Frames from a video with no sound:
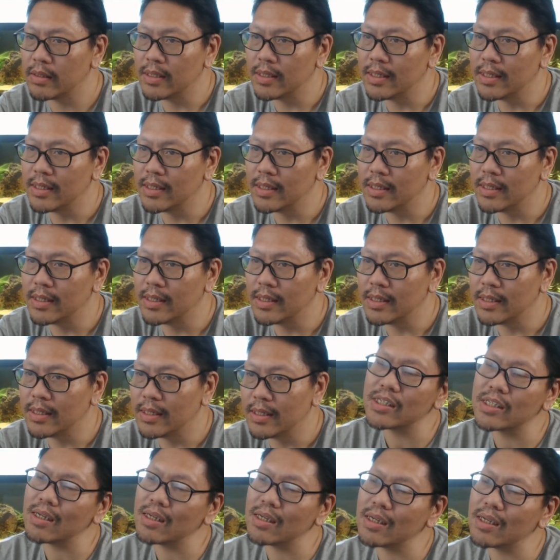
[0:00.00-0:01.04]
Yeah, you know,
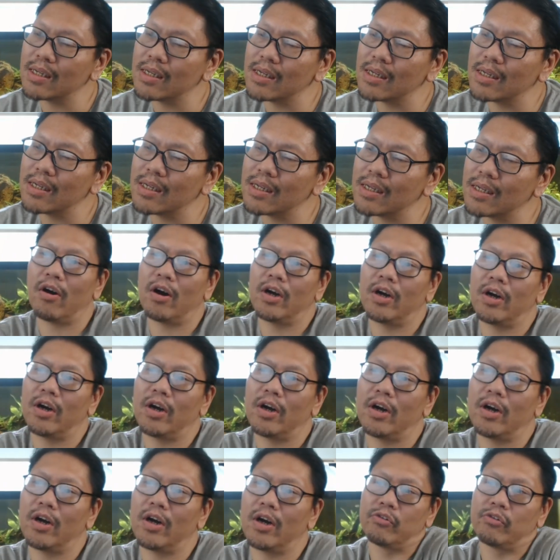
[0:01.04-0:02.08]
some people have a hard time
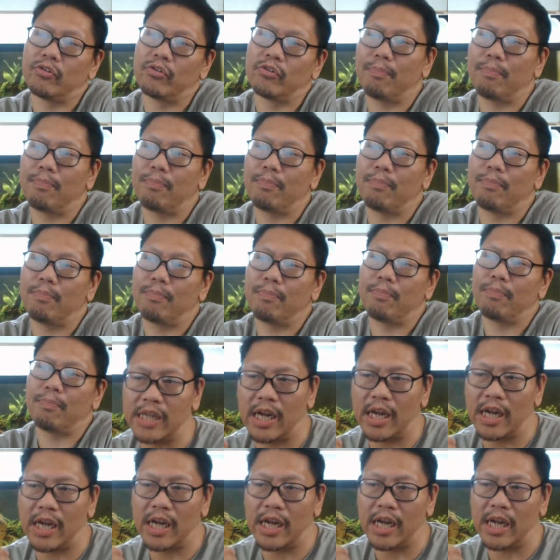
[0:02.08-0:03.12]
with dwarf baby tears, and I
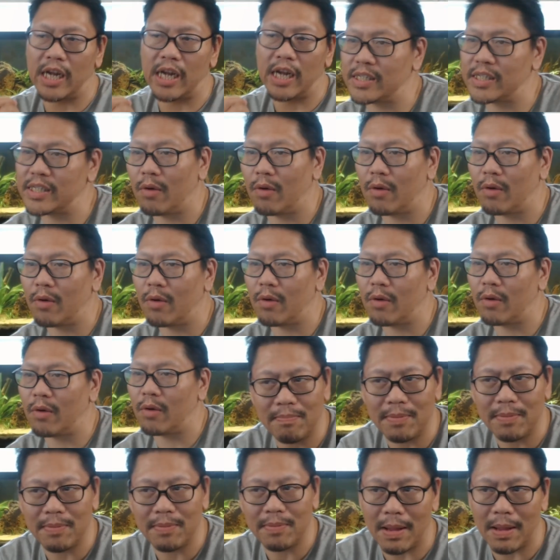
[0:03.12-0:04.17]
don't understand why. It could
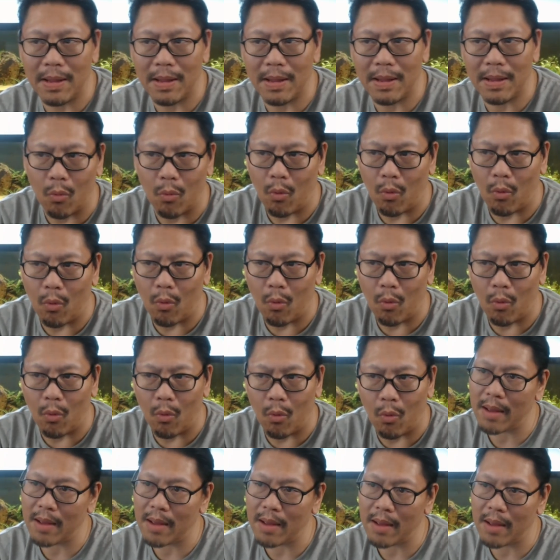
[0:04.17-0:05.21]
be maybe the water
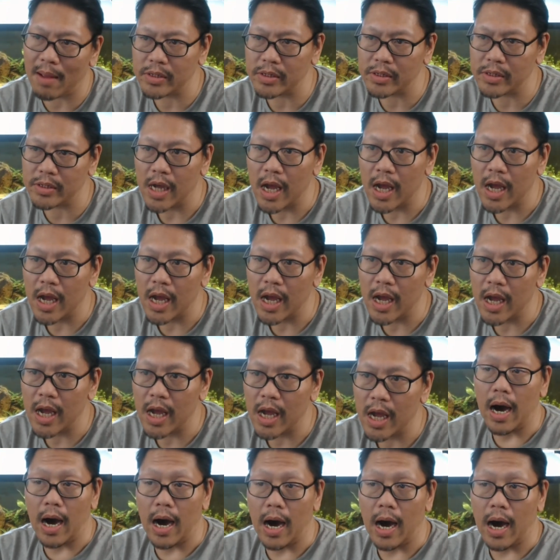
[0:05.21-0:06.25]
parameters.
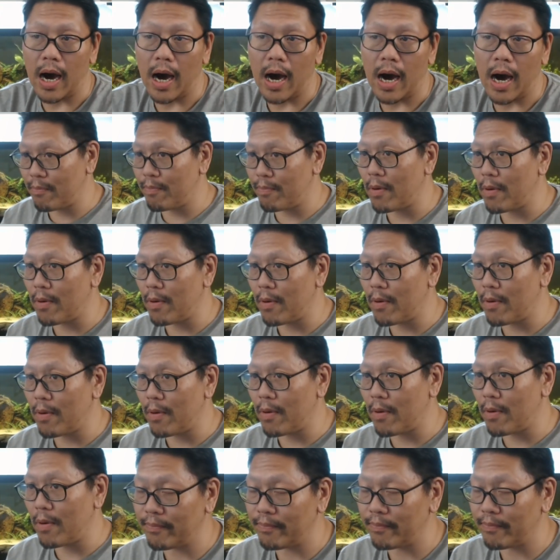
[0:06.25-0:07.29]
I don't have a problem with
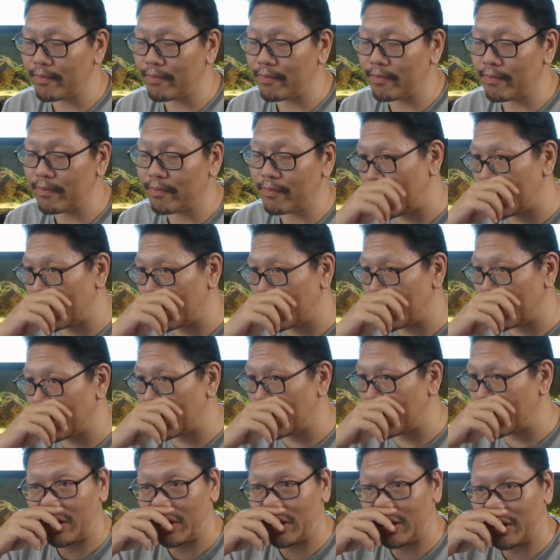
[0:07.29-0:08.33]
it. They grow
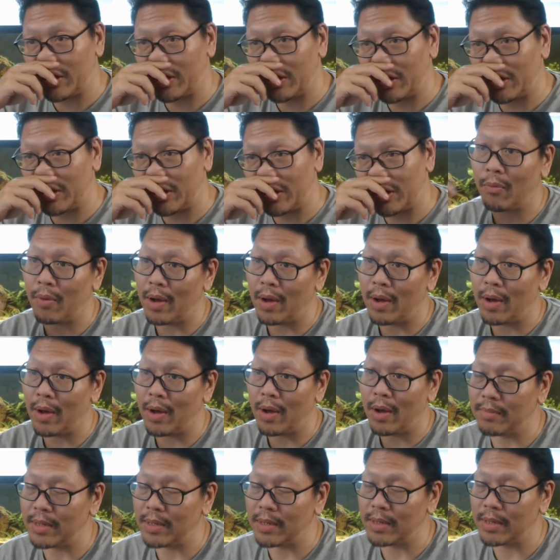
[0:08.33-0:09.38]
extremely well with
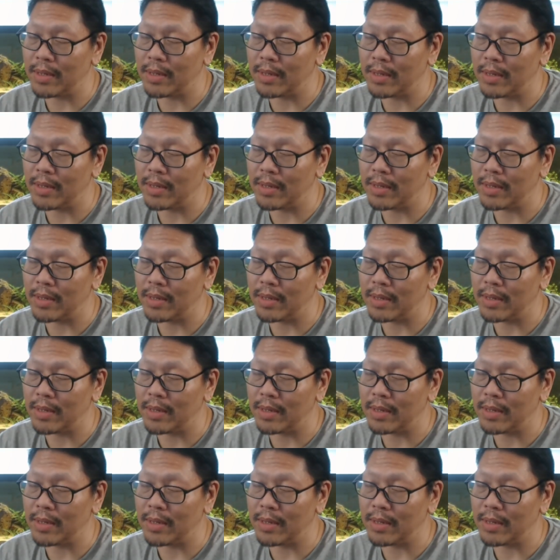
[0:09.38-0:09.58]
me.